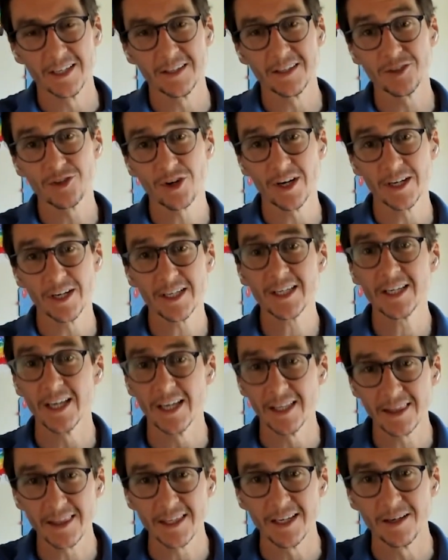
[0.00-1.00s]
and then trying to
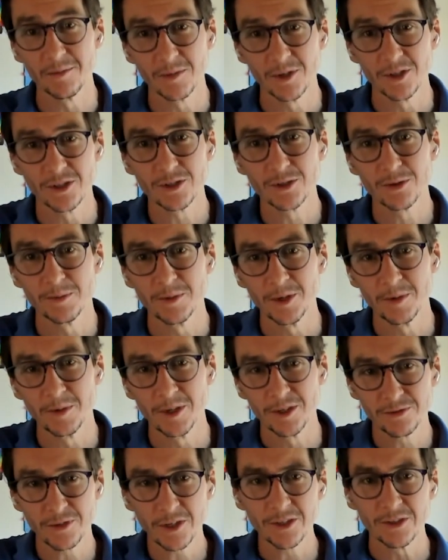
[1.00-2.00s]
get them onto a
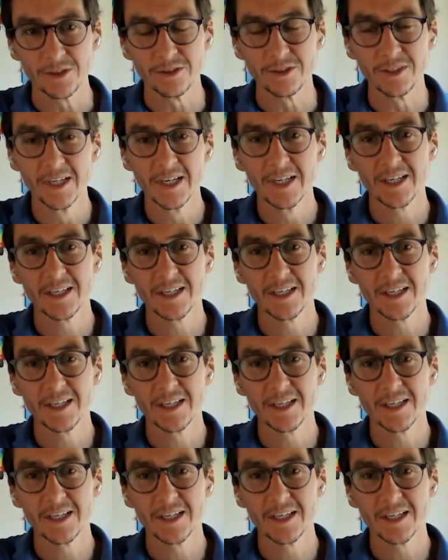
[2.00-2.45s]
mobile phone